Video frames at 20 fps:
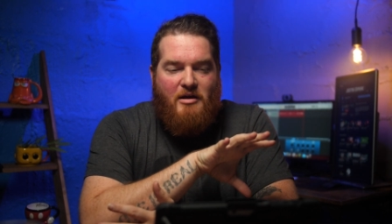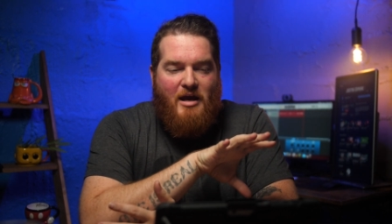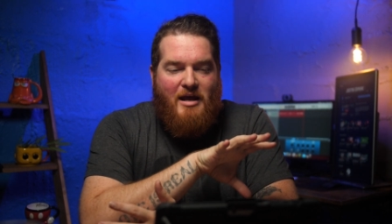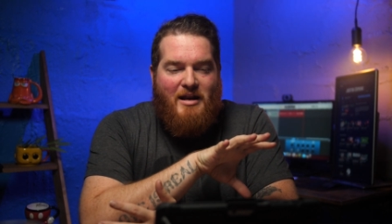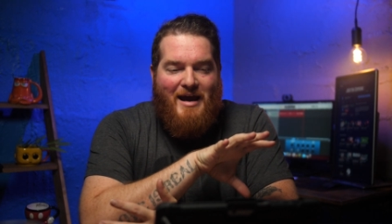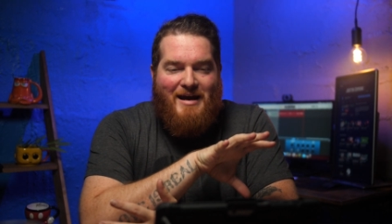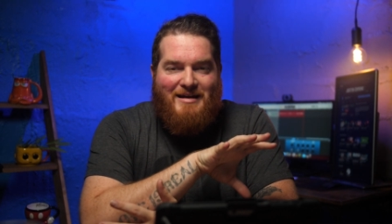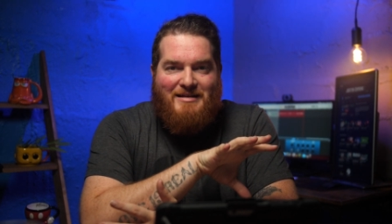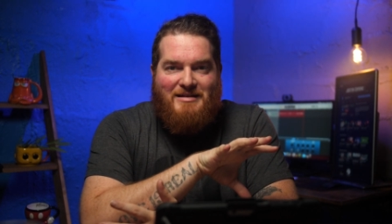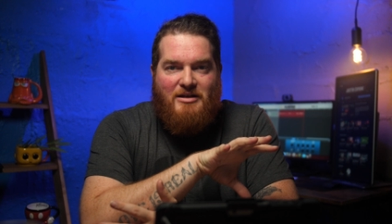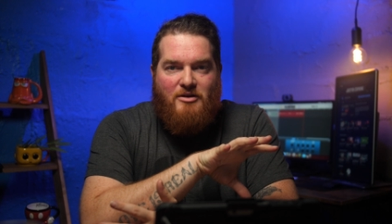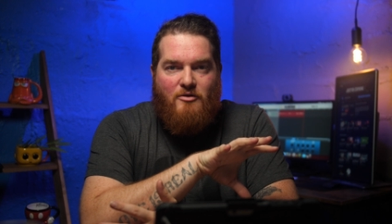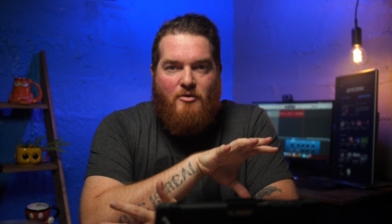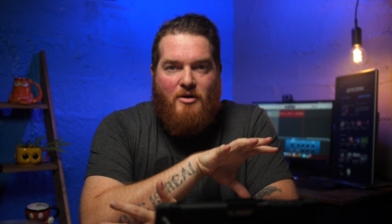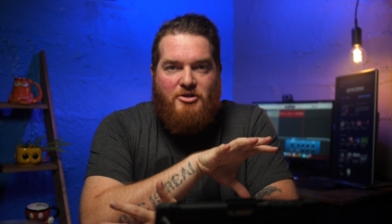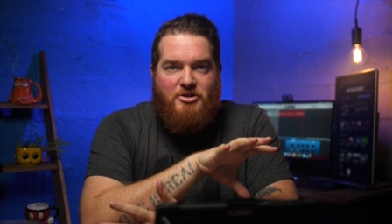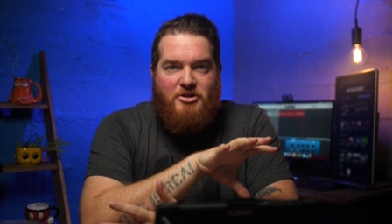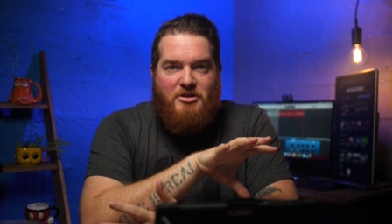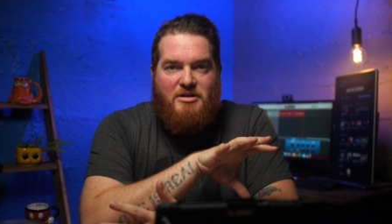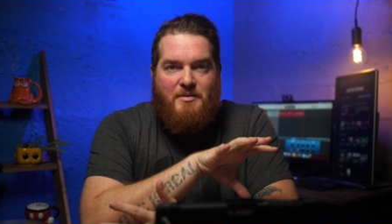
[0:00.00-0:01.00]
and asking
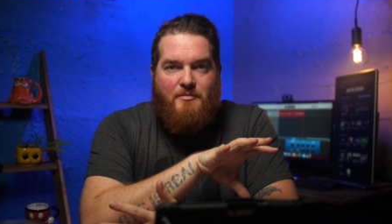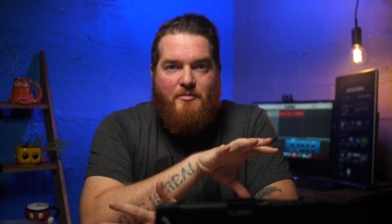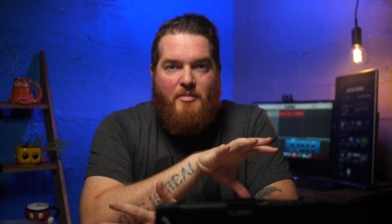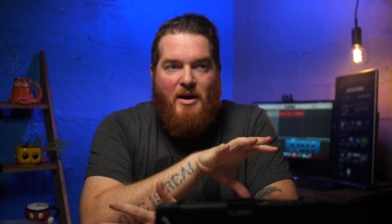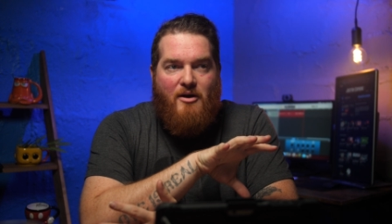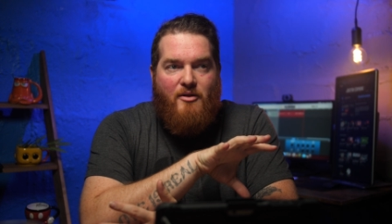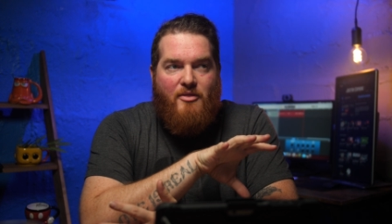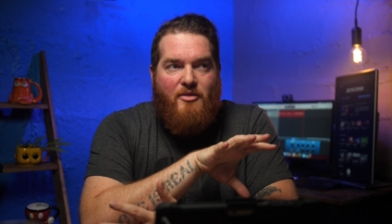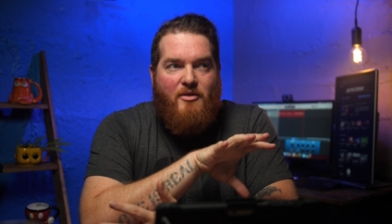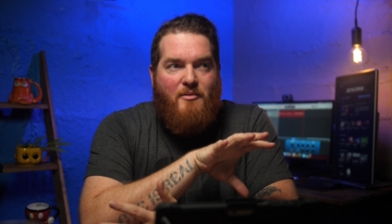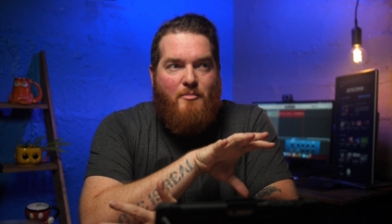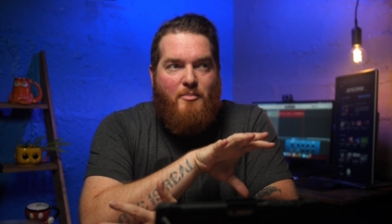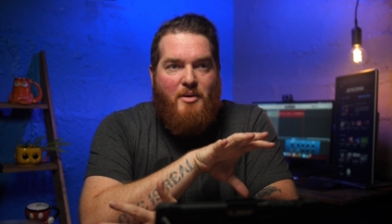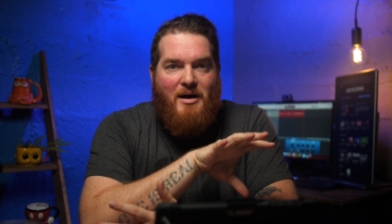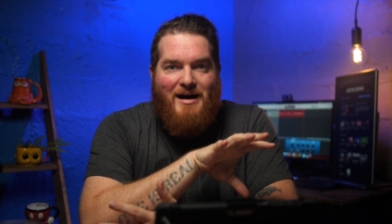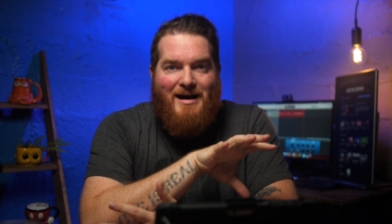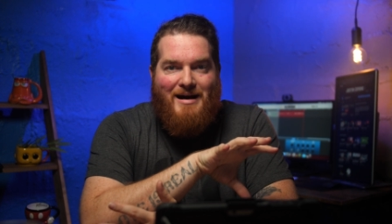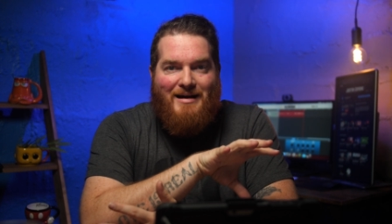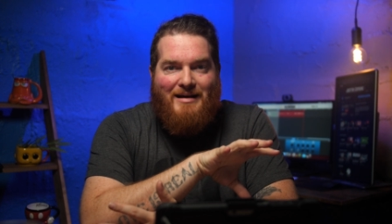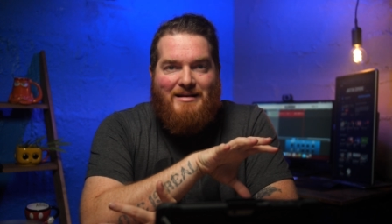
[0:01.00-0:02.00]
questions about the
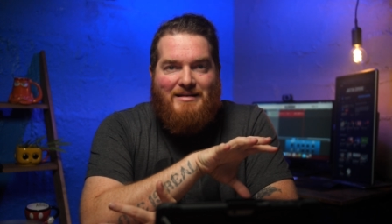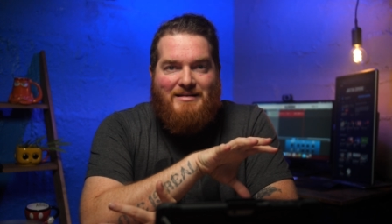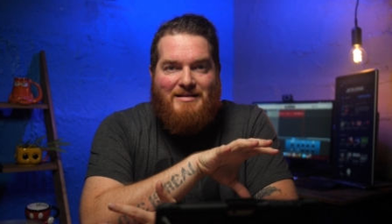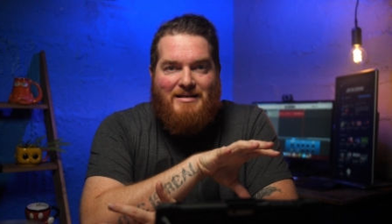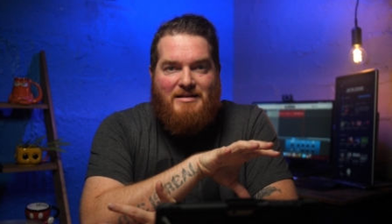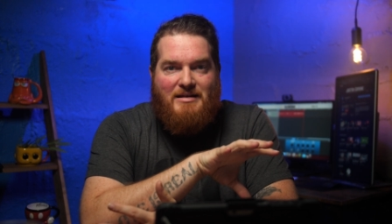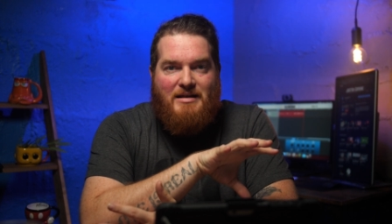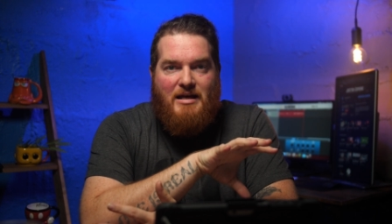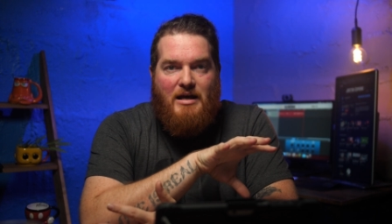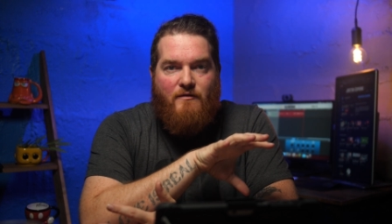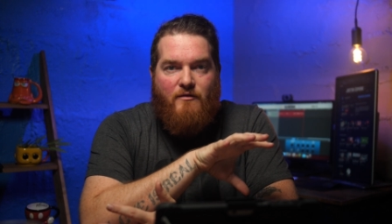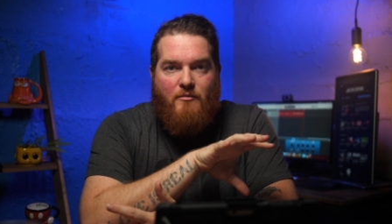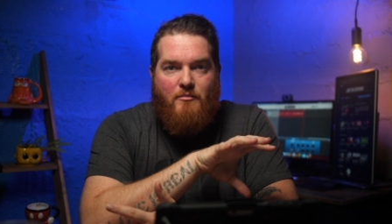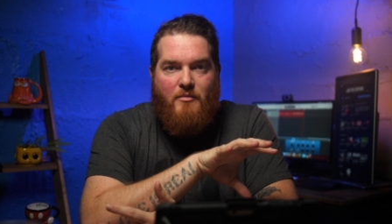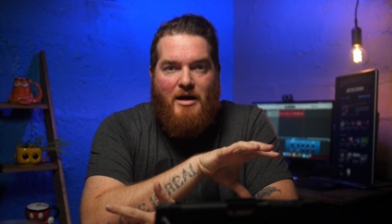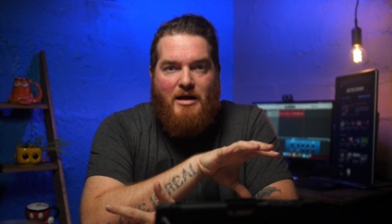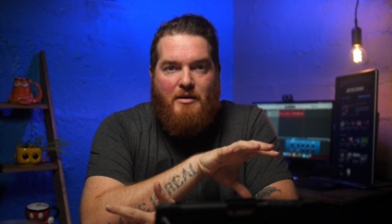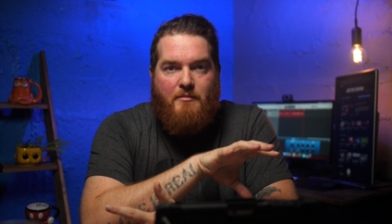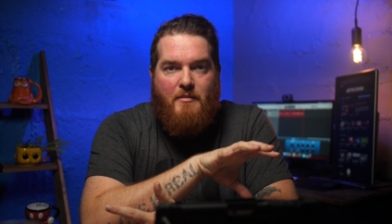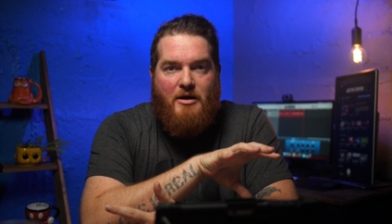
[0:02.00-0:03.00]
Pocket 6K from
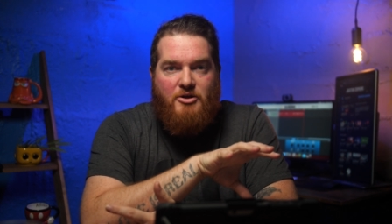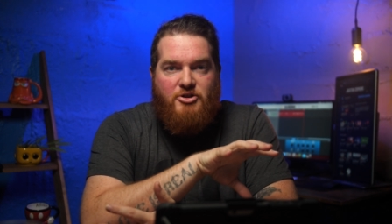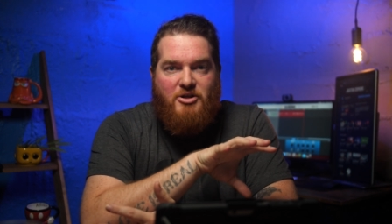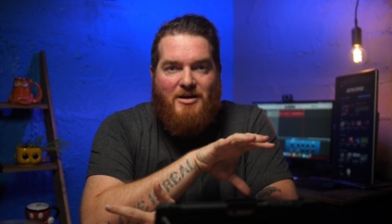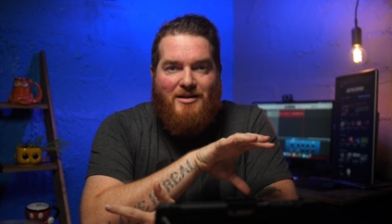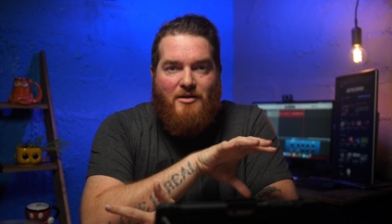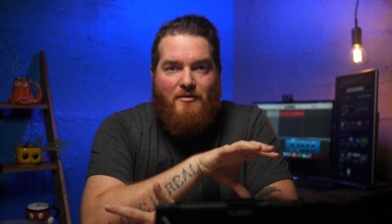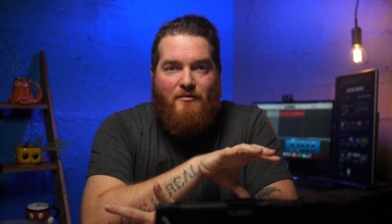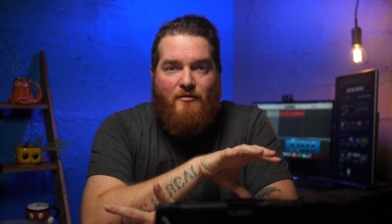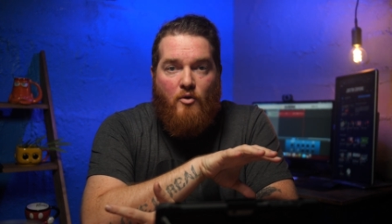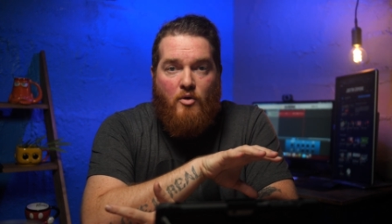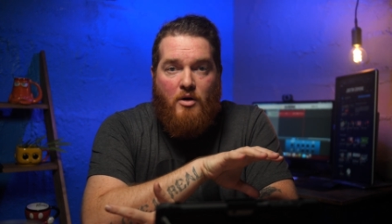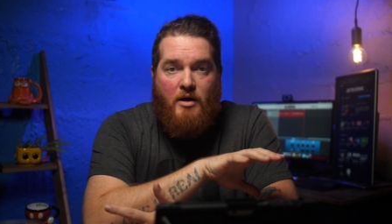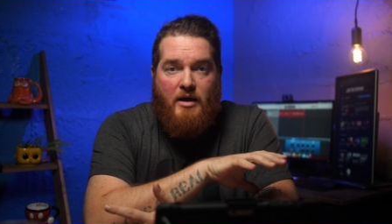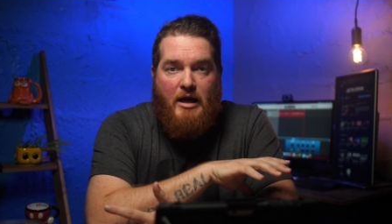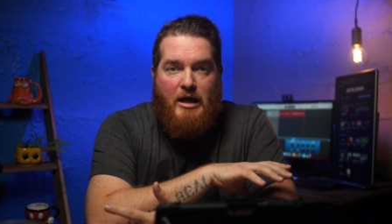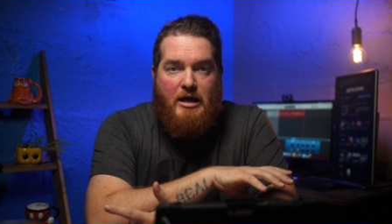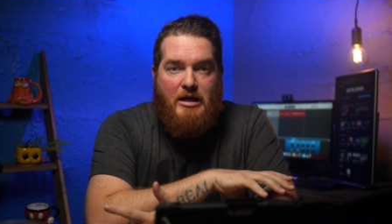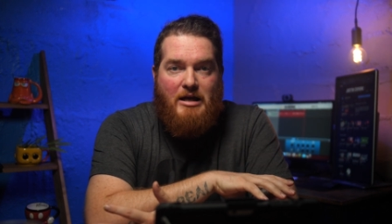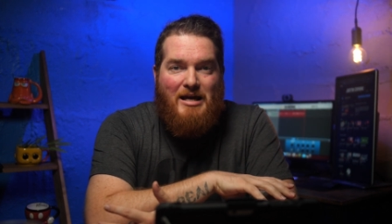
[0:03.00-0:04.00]
Blackmagic and the
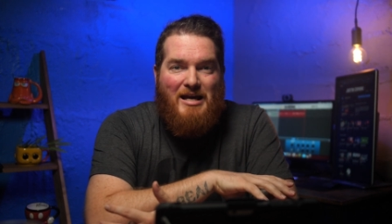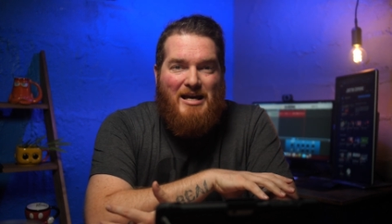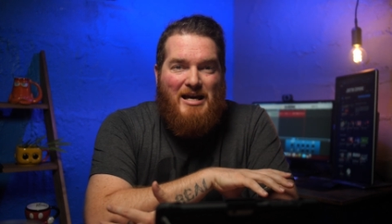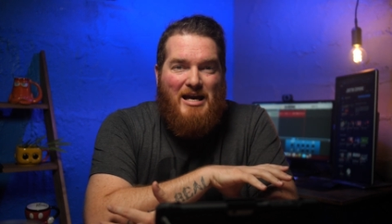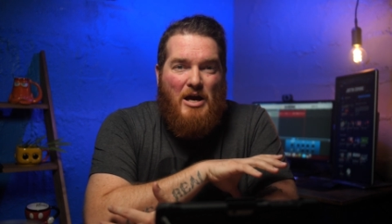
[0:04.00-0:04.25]
4K